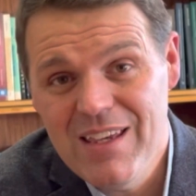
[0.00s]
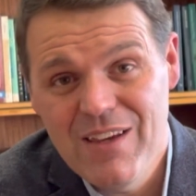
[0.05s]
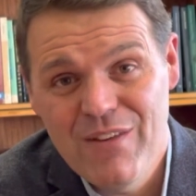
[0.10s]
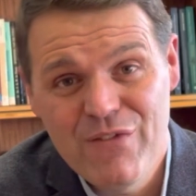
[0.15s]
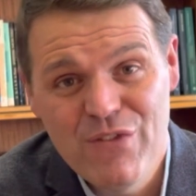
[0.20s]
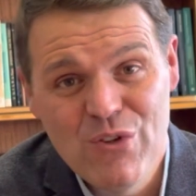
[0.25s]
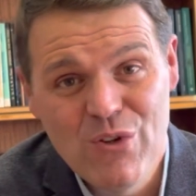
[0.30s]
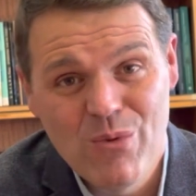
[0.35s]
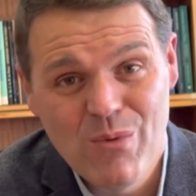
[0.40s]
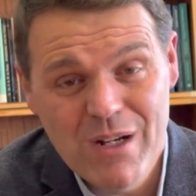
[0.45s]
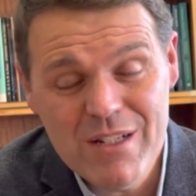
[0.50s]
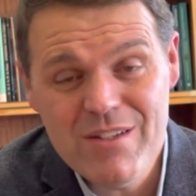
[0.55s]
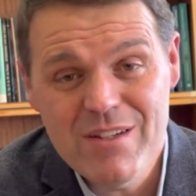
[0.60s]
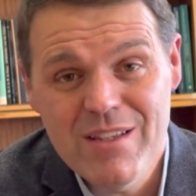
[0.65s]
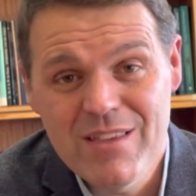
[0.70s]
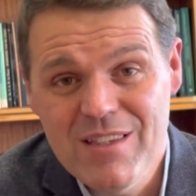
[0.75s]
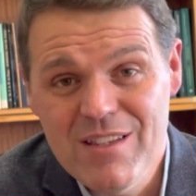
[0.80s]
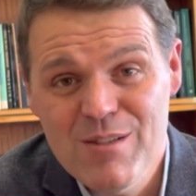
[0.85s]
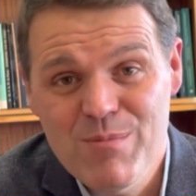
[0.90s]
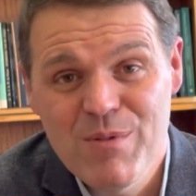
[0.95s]
if you're
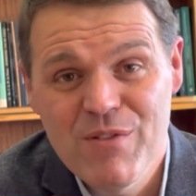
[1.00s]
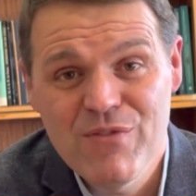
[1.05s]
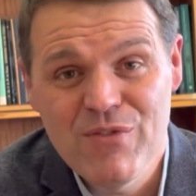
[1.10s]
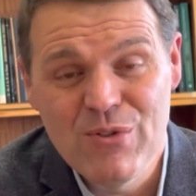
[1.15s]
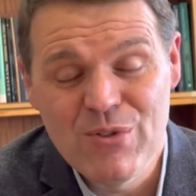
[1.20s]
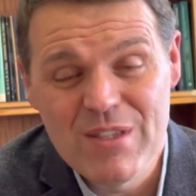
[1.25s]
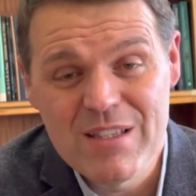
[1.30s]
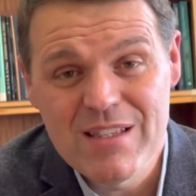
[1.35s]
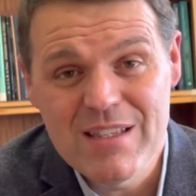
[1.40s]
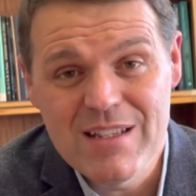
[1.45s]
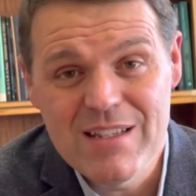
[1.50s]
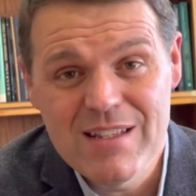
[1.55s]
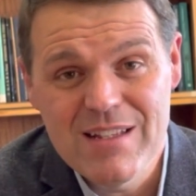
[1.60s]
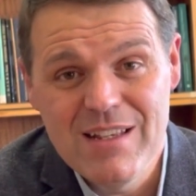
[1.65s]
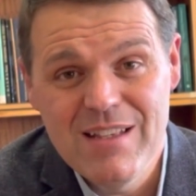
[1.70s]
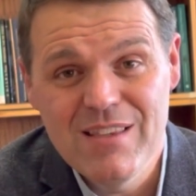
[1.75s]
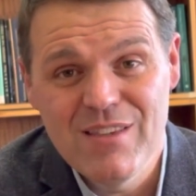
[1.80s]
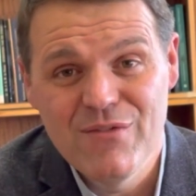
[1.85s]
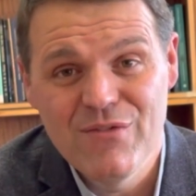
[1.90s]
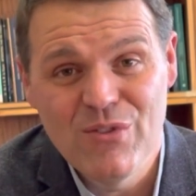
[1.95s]
watching this before the
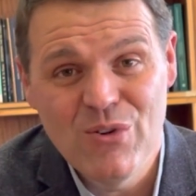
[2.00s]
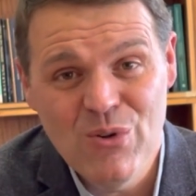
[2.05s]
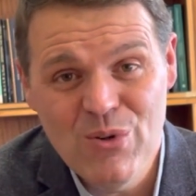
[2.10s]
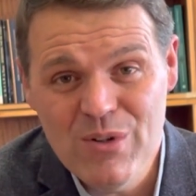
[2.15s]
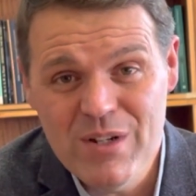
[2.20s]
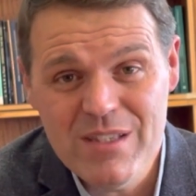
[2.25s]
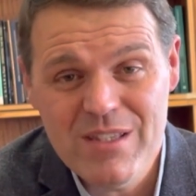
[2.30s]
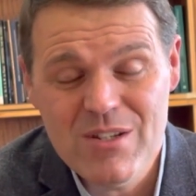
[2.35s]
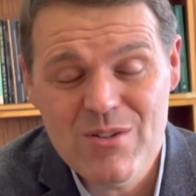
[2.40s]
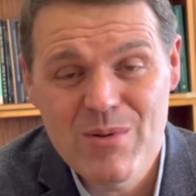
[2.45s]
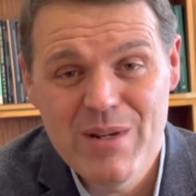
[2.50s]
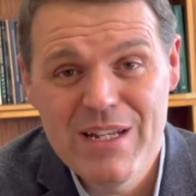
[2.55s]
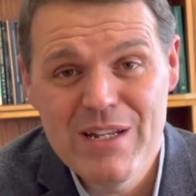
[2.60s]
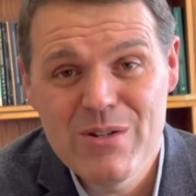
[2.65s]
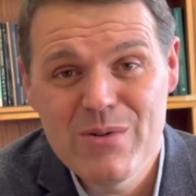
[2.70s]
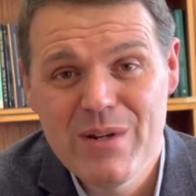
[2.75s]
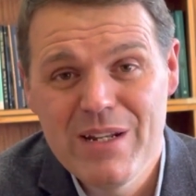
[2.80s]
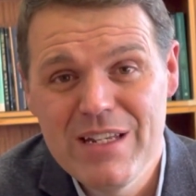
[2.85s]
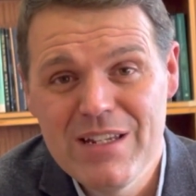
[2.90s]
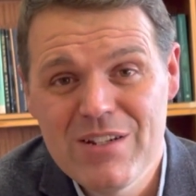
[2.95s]
sixteenth of August twenty
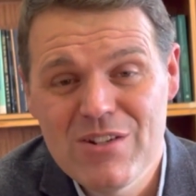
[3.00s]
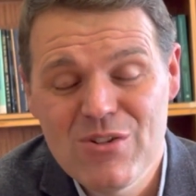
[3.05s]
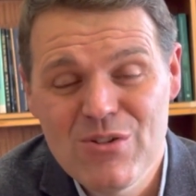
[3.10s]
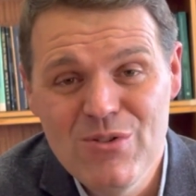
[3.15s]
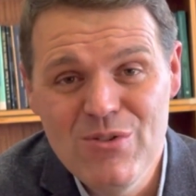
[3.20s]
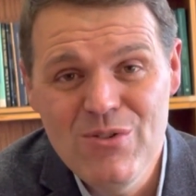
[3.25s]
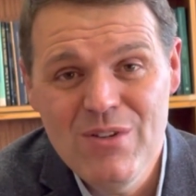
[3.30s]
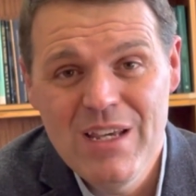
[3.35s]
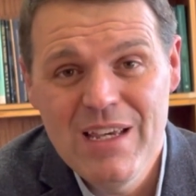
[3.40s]
twenty-two